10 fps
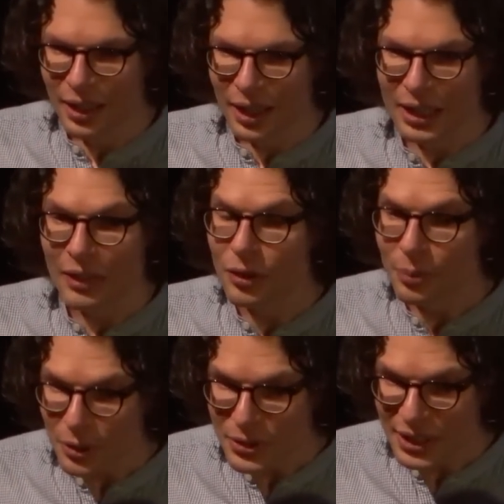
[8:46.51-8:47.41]
I love the
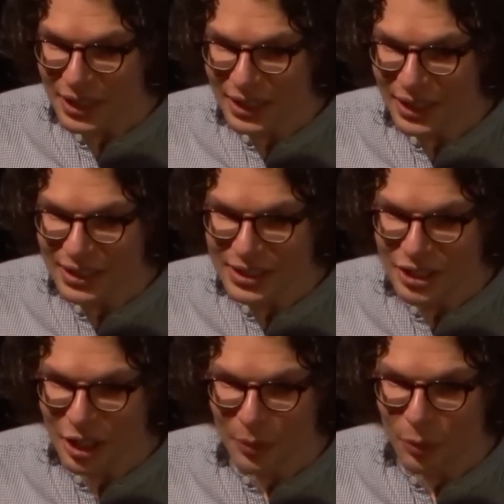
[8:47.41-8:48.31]
music in it.
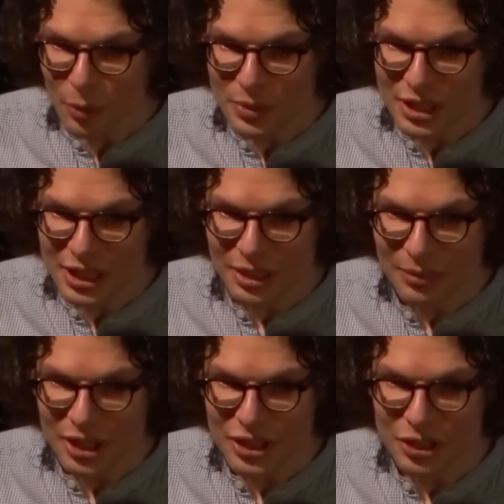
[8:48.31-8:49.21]
Jeremy Wormsley did an
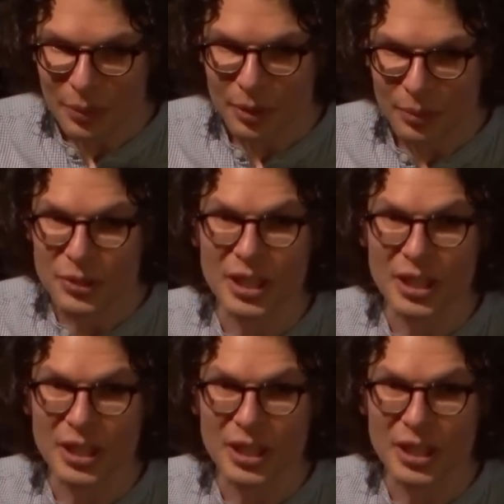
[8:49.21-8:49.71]
amazing job on the music.